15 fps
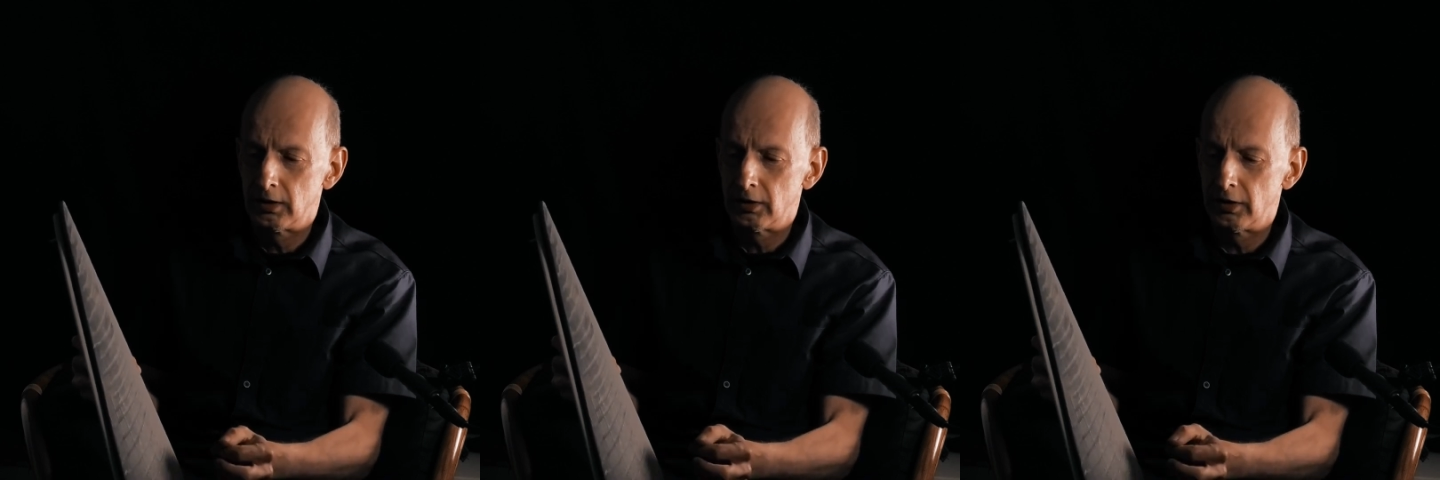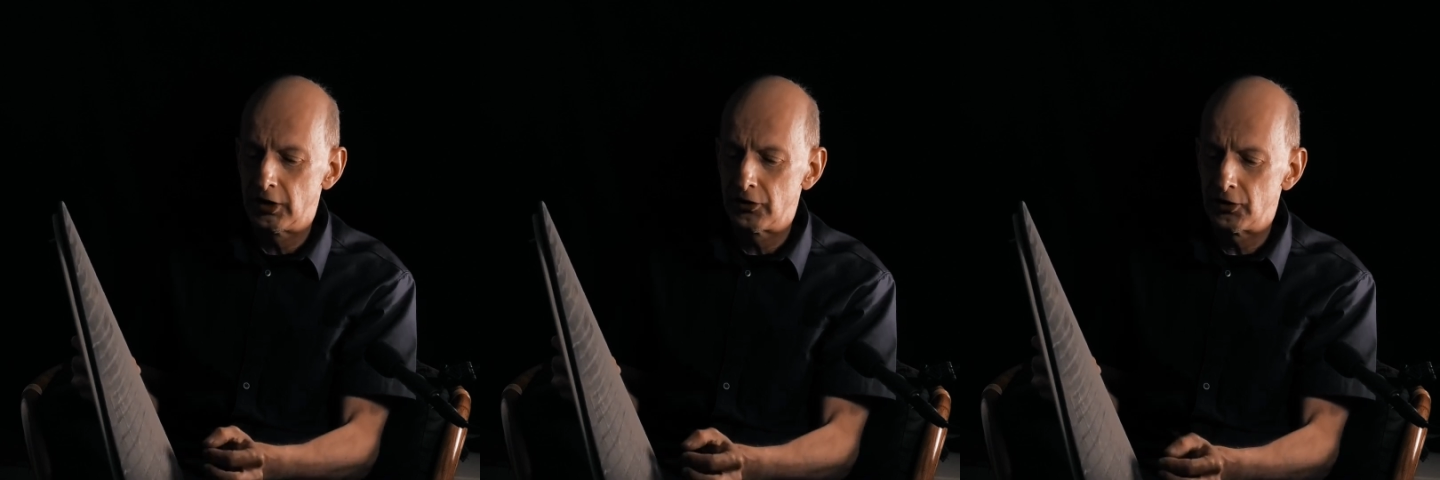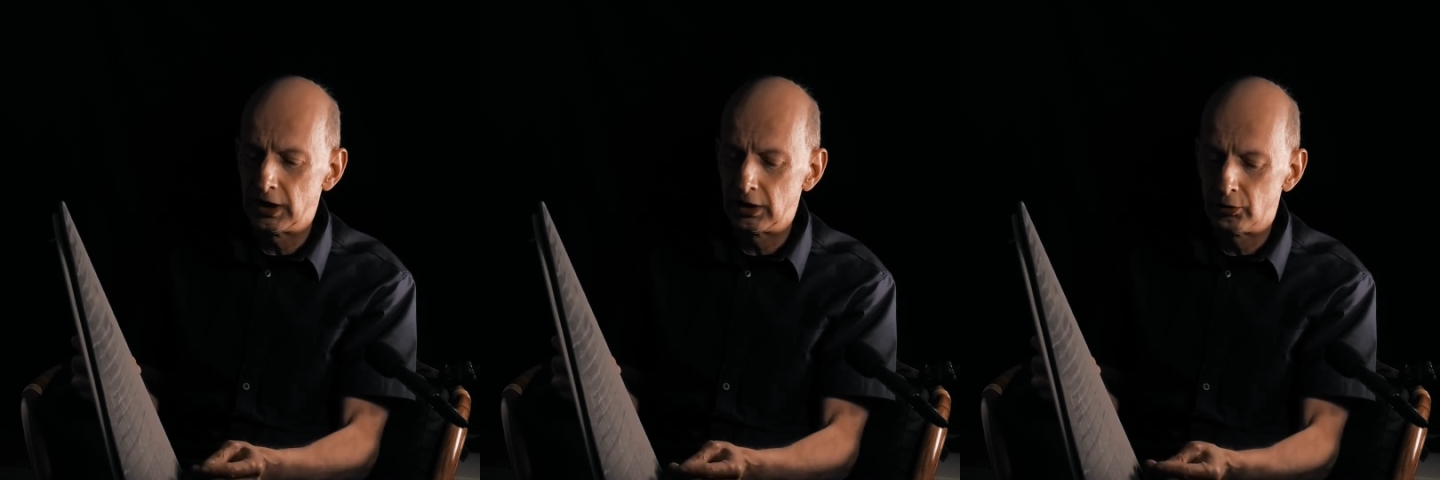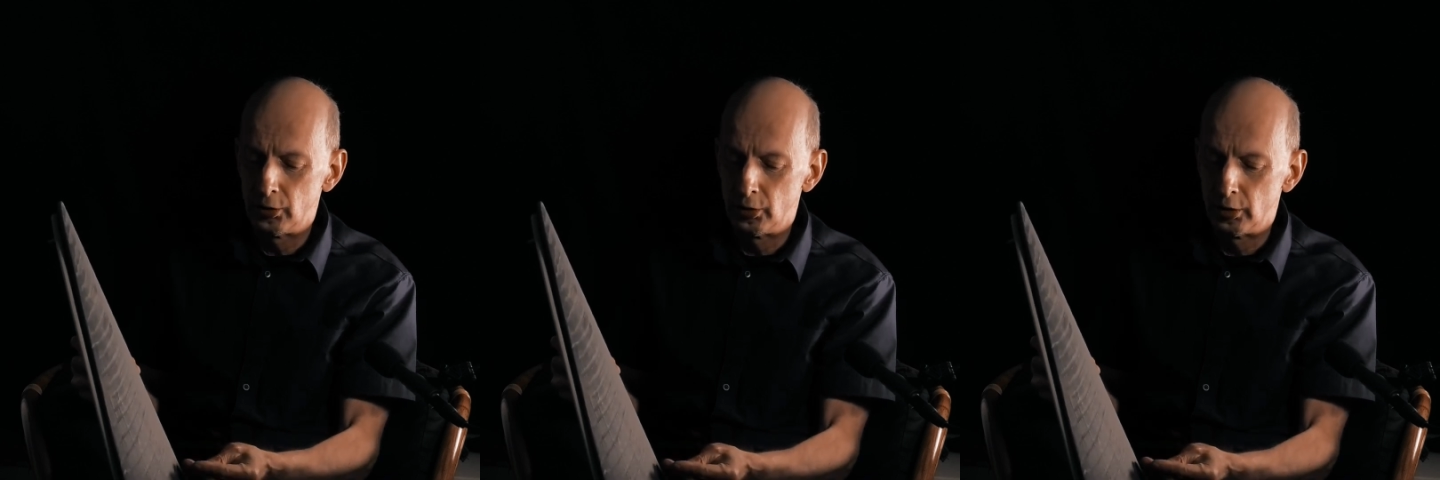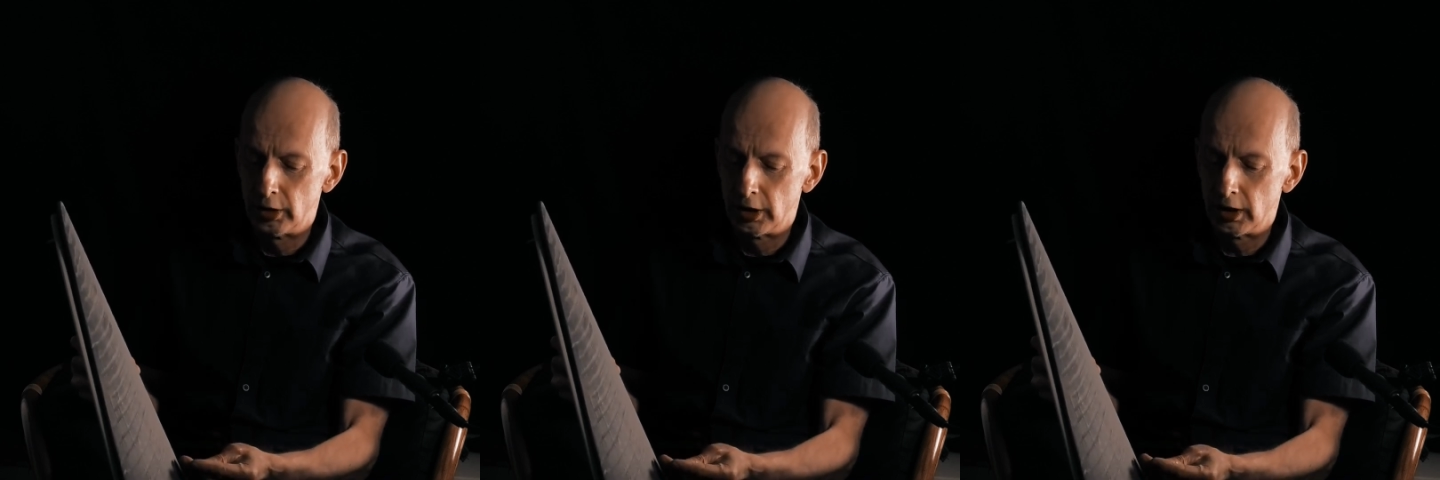listening
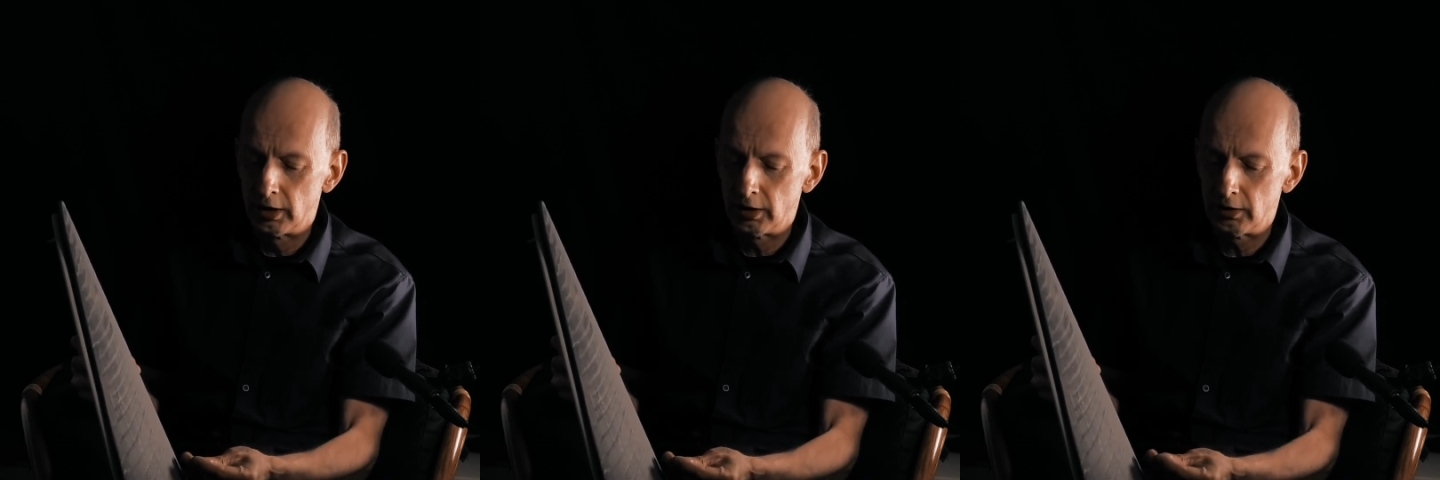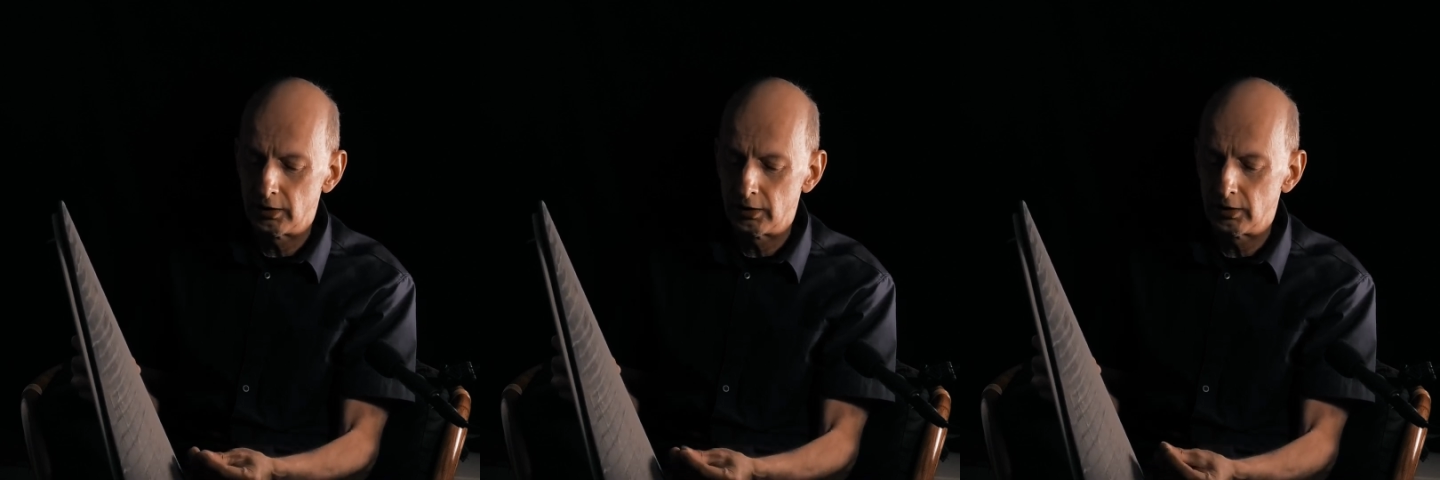to